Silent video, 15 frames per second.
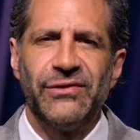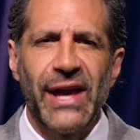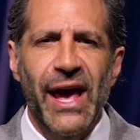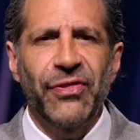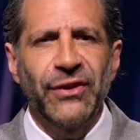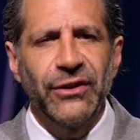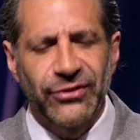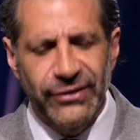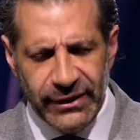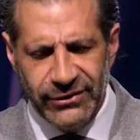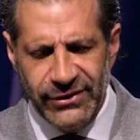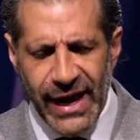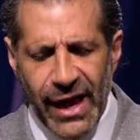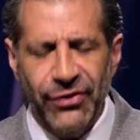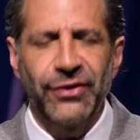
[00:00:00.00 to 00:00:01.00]

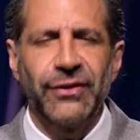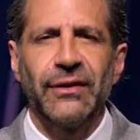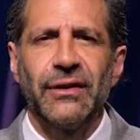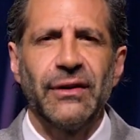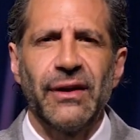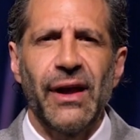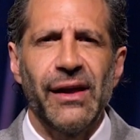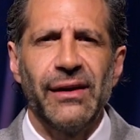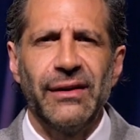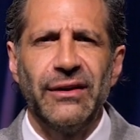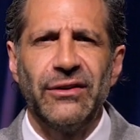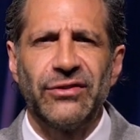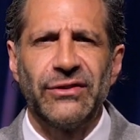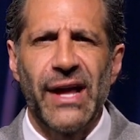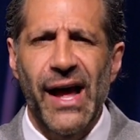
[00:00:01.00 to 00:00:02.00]
death
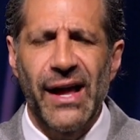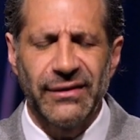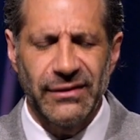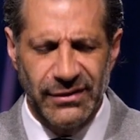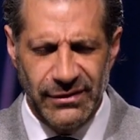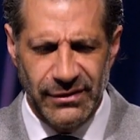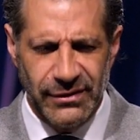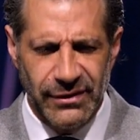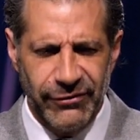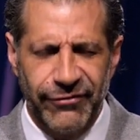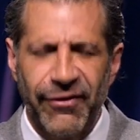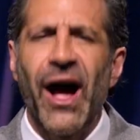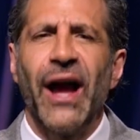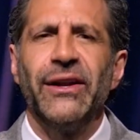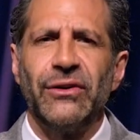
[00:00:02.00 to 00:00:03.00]
is not
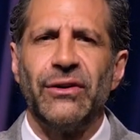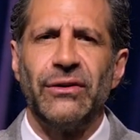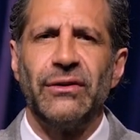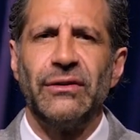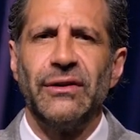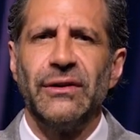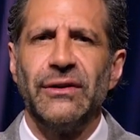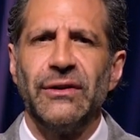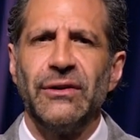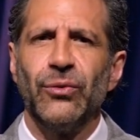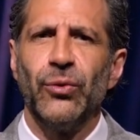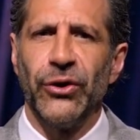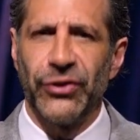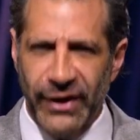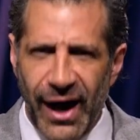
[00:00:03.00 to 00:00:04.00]
final
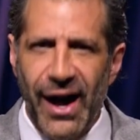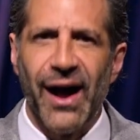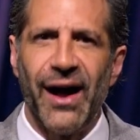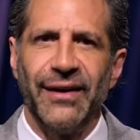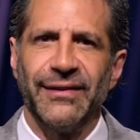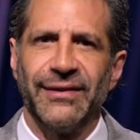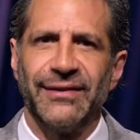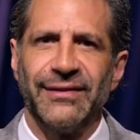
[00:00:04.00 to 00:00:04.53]
with God.